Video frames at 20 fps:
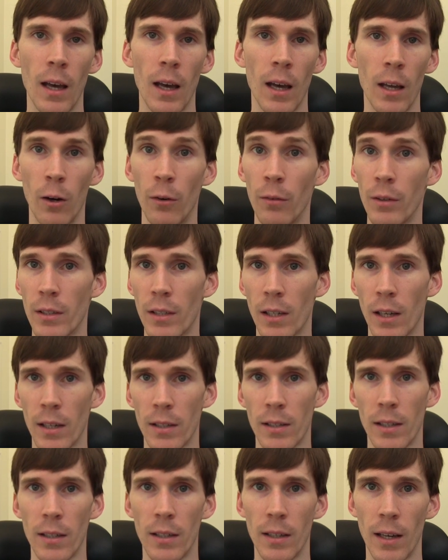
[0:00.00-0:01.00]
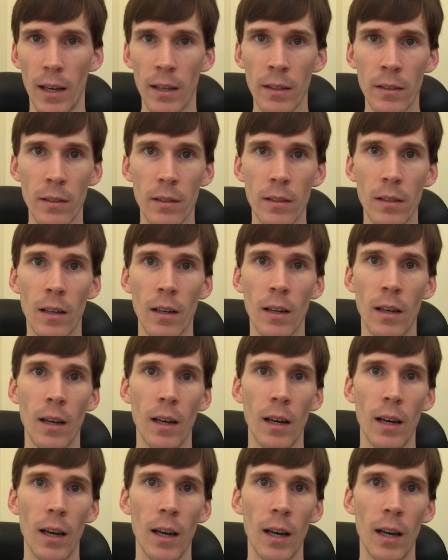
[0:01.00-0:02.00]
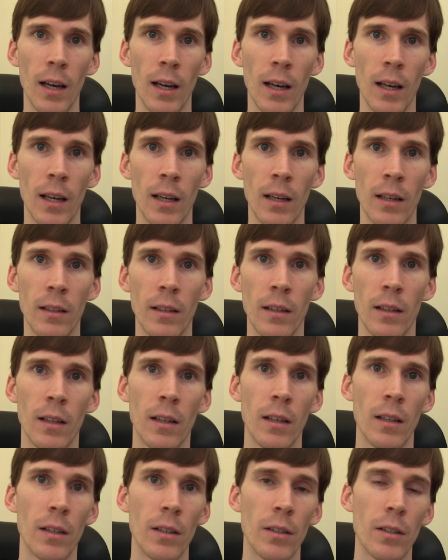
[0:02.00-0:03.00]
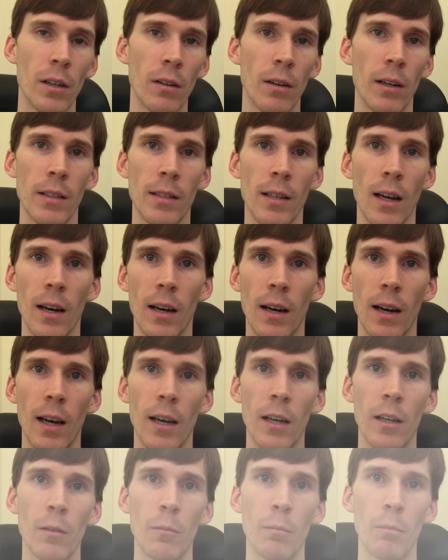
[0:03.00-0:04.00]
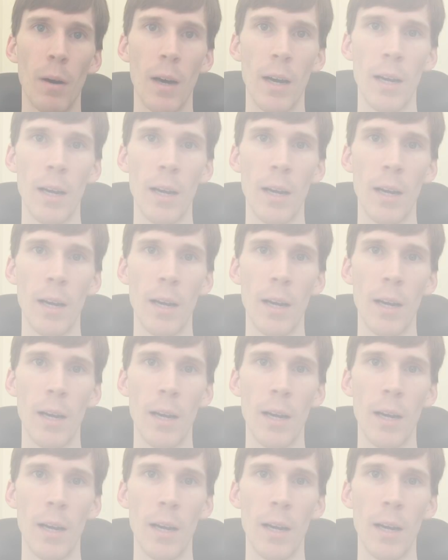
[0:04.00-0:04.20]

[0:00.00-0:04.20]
And obviously I said yes, and so I started out